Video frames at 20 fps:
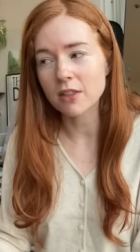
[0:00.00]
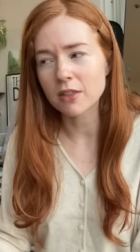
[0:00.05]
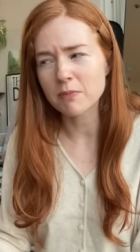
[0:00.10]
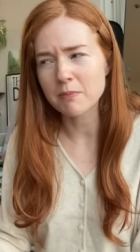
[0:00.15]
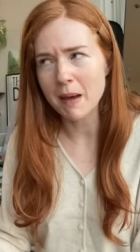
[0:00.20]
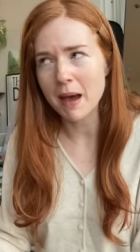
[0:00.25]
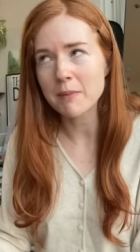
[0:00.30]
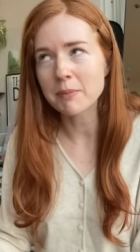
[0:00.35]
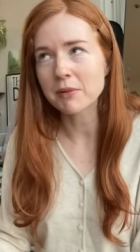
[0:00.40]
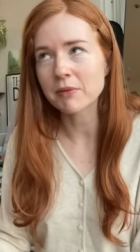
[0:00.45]

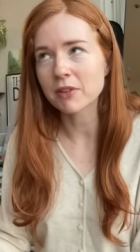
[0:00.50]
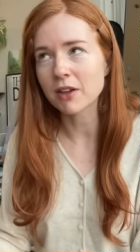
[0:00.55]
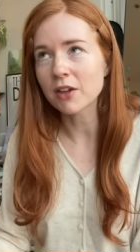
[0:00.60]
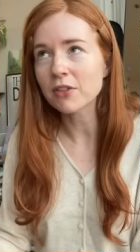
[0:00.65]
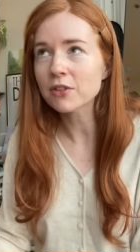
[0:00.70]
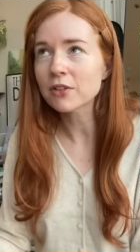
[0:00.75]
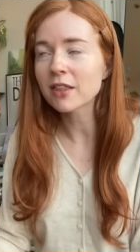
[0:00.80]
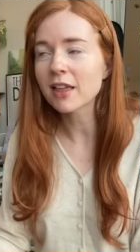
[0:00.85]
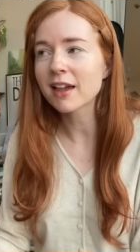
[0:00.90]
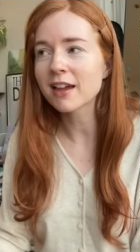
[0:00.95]
Map of the
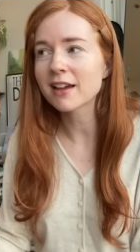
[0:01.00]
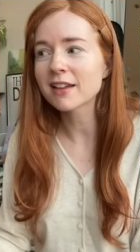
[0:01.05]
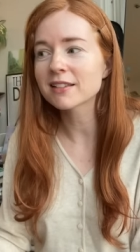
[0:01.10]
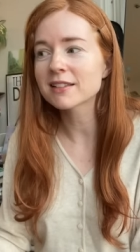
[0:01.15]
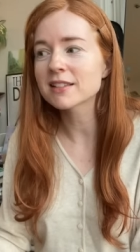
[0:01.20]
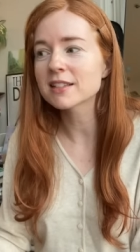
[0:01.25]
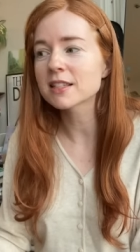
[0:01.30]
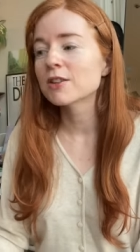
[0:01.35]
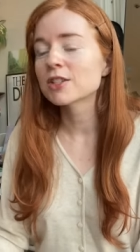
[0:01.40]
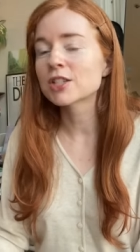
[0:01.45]
Other
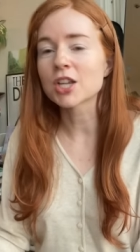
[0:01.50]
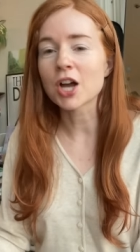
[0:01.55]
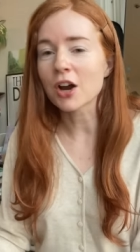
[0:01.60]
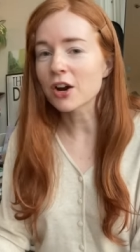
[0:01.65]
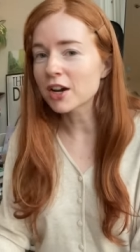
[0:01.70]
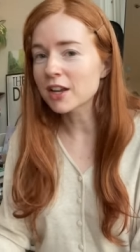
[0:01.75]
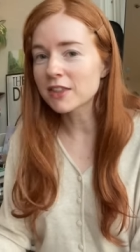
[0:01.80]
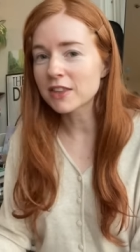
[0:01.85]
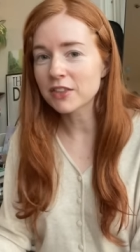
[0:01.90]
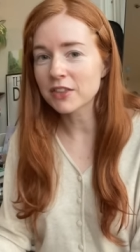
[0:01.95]
Lands.
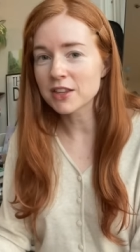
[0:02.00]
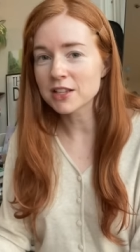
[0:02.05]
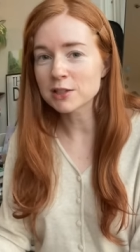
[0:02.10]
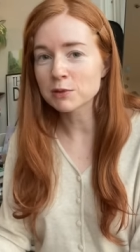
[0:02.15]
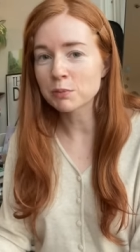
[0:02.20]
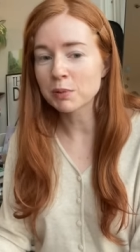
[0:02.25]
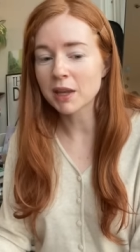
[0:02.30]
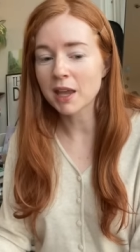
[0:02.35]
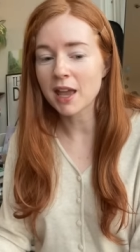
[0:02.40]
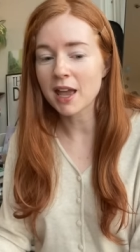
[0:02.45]
Sorry that this
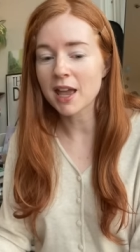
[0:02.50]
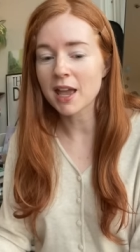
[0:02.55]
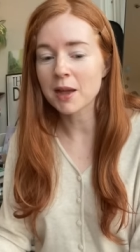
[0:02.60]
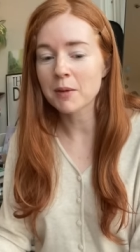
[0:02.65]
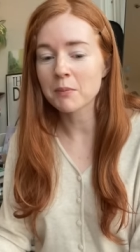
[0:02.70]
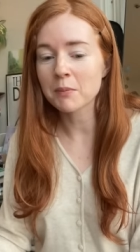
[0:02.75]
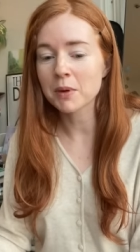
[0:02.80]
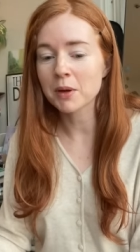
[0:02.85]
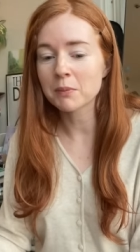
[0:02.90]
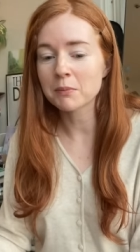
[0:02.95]

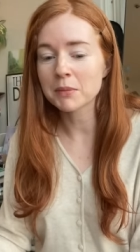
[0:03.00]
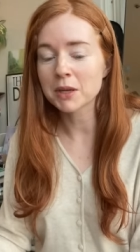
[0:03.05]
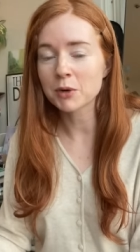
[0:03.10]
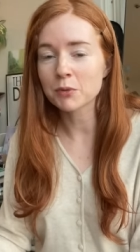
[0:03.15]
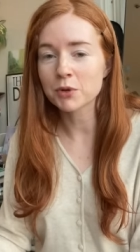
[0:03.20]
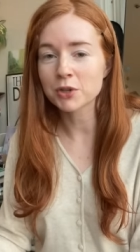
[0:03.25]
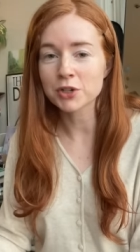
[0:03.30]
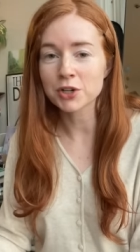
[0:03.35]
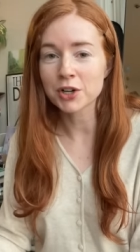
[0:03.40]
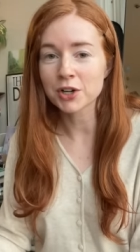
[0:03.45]
became me
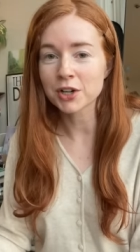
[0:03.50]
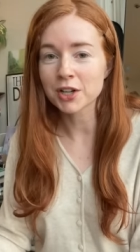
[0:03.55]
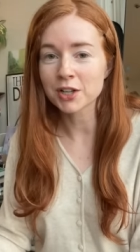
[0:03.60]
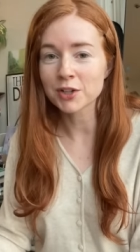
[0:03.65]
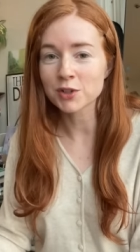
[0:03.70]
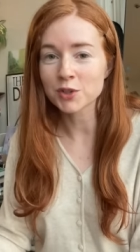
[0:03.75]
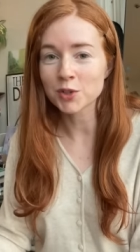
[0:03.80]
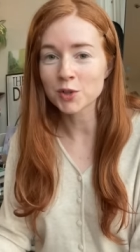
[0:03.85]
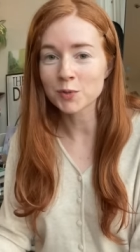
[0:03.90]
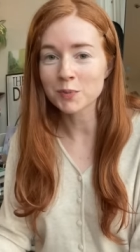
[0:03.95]

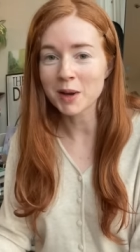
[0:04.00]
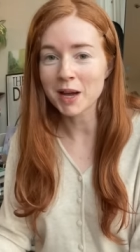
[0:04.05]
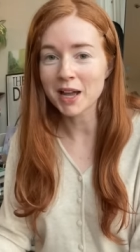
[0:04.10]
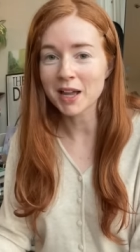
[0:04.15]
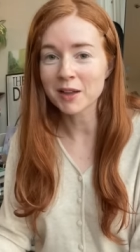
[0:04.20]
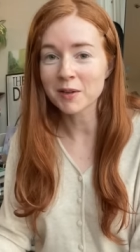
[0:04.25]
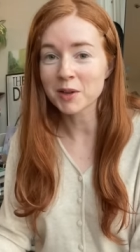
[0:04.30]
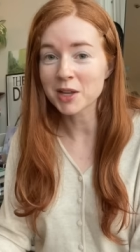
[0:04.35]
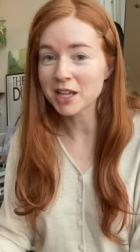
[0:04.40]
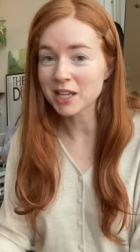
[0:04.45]
returning to
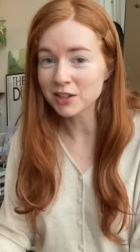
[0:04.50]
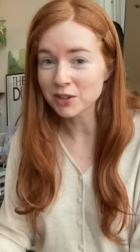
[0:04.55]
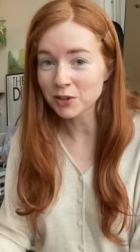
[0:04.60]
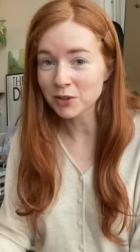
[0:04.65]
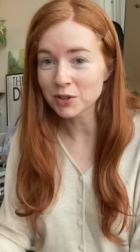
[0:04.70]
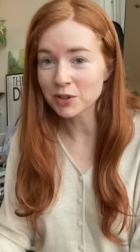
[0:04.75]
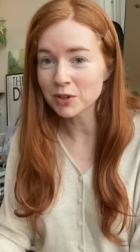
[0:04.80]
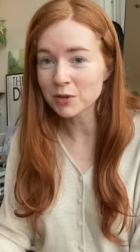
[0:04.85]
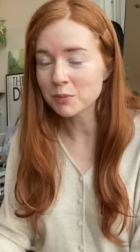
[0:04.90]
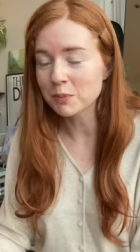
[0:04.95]
my
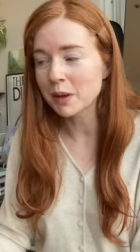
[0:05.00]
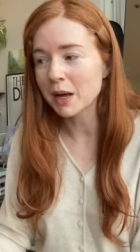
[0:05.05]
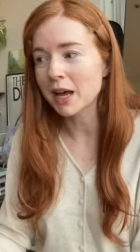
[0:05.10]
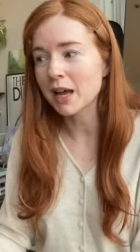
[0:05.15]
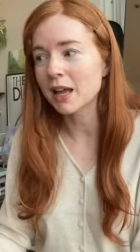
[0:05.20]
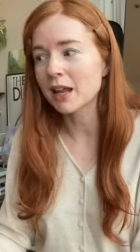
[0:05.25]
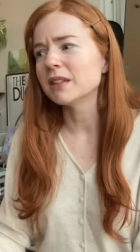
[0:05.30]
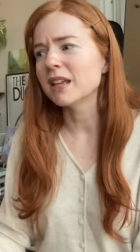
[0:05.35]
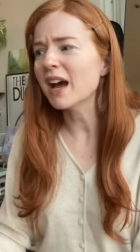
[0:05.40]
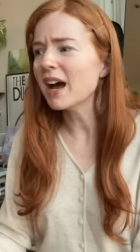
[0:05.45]
Kindle,
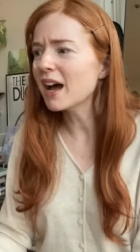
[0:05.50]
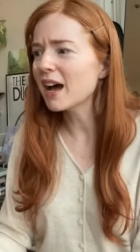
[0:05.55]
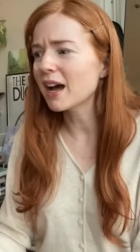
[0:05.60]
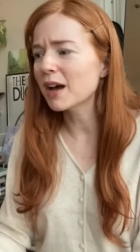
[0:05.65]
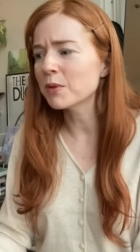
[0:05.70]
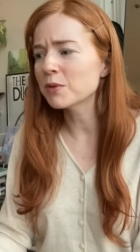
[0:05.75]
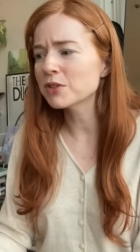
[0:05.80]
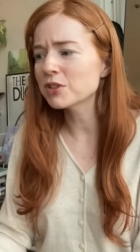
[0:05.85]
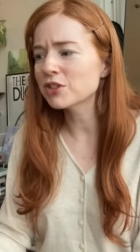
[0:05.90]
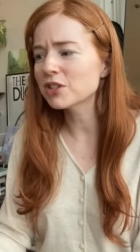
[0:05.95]
but yeah,
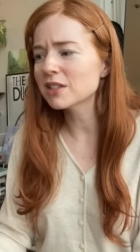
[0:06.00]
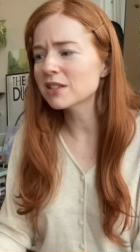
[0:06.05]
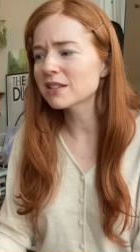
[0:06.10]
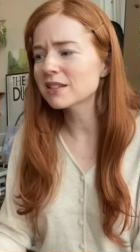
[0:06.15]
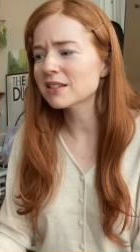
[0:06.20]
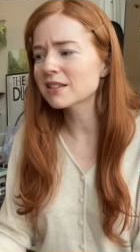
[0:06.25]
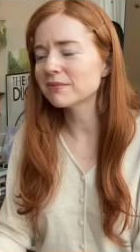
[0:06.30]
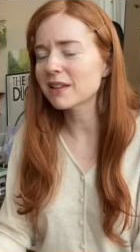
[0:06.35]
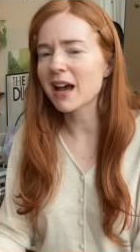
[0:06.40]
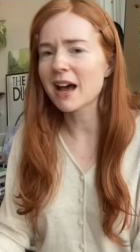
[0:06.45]
I was
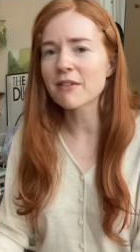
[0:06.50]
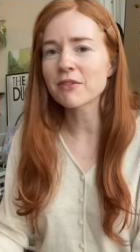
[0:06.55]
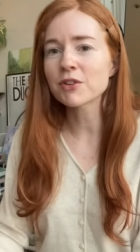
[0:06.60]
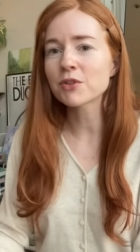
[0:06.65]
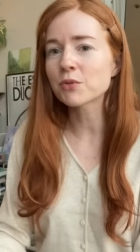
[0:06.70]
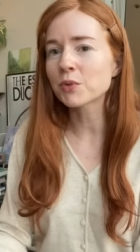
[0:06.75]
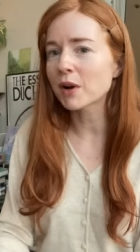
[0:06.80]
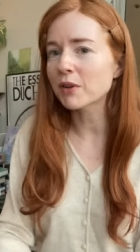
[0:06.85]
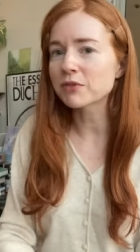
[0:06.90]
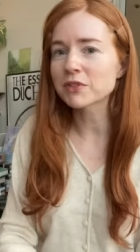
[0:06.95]
just having
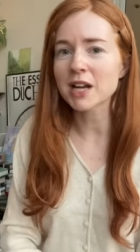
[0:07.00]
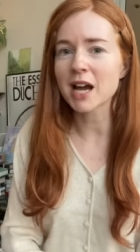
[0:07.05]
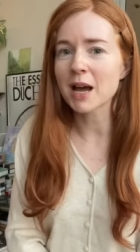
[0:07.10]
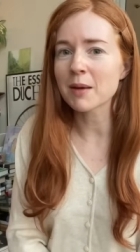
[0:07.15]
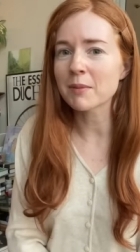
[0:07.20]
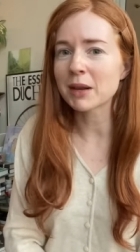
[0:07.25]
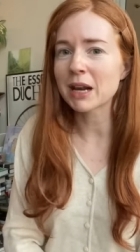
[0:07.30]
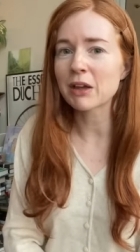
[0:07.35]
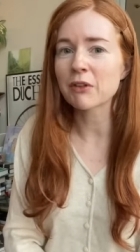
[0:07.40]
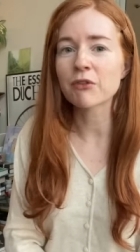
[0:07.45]
a rough
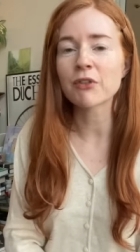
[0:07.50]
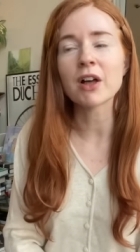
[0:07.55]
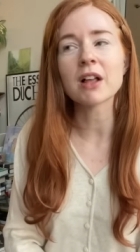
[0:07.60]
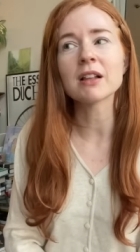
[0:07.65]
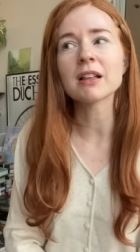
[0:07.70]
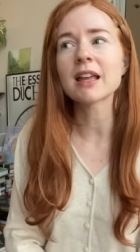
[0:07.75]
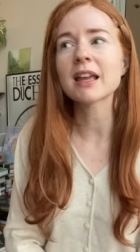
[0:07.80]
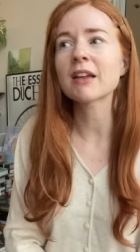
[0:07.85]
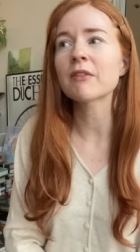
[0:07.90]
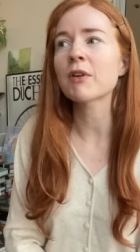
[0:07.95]
time, and I felt
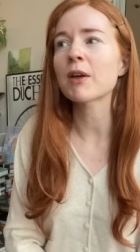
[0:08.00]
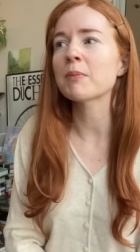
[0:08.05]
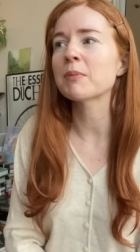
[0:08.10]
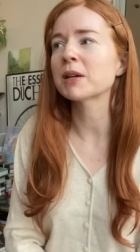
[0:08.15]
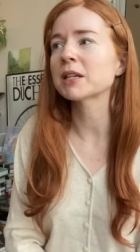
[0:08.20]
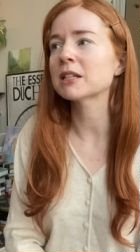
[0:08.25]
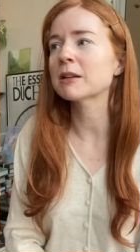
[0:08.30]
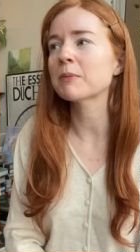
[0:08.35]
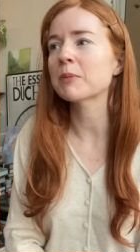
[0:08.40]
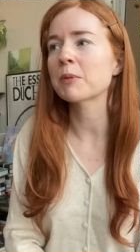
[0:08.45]
like if I
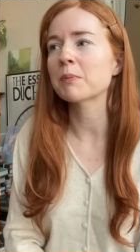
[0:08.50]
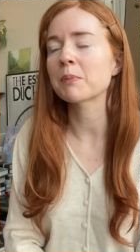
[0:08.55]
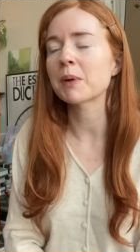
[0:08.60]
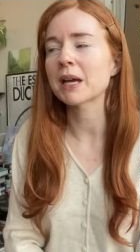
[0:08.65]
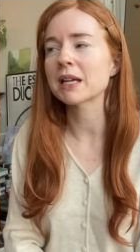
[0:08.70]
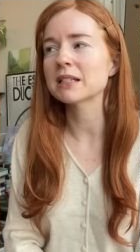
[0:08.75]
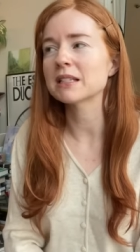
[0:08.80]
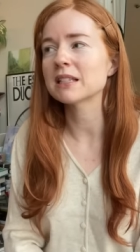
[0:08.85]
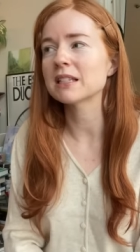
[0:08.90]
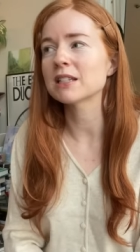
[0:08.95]
picked up the
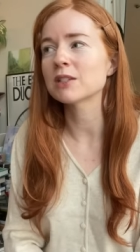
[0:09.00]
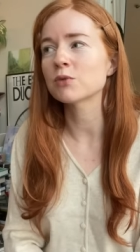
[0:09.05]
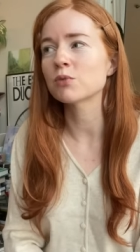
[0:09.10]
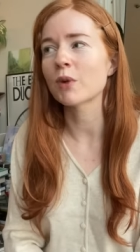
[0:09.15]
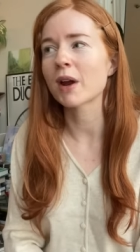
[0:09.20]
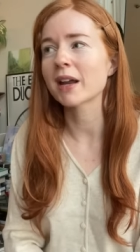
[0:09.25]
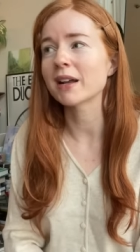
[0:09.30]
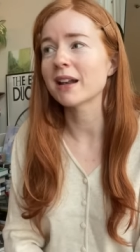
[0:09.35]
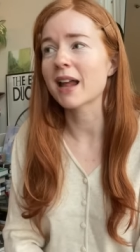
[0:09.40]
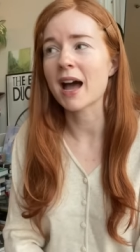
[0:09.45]
Pisces
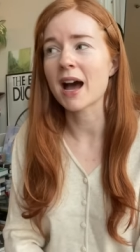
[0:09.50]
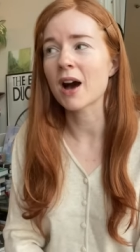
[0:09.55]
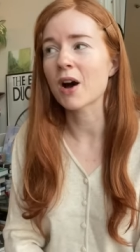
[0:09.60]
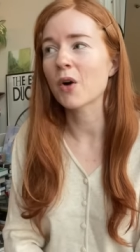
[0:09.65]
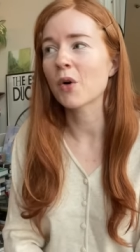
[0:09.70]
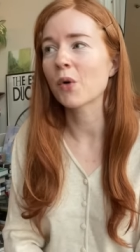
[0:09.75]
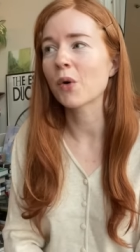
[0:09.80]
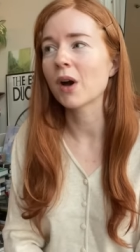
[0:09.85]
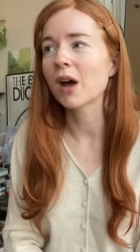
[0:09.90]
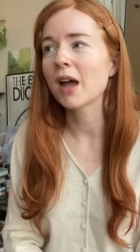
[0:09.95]
right
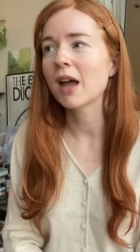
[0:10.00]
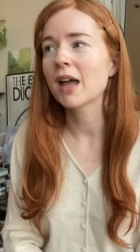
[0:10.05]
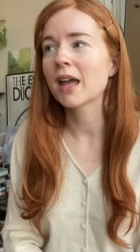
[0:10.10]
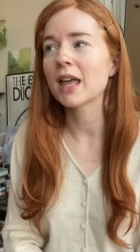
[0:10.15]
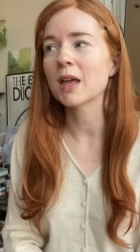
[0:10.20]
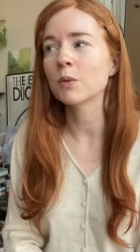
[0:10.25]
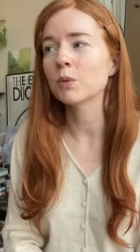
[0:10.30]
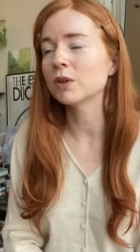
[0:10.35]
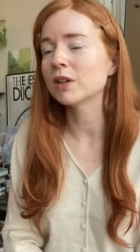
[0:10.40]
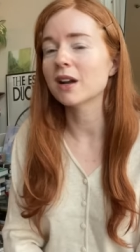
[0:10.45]
now,
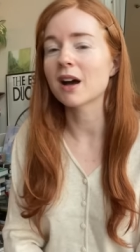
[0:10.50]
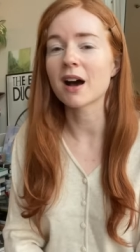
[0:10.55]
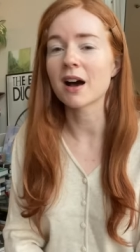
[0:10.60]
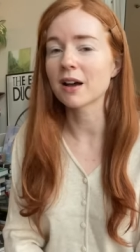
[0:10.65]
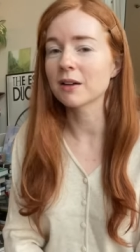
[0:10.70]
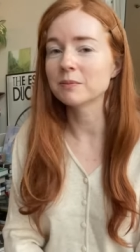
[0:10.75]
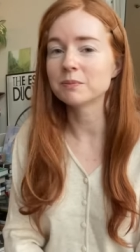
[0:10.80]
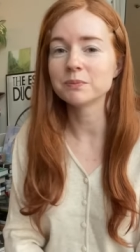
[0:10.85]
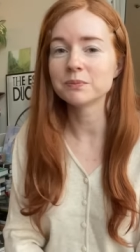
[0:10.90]
it would not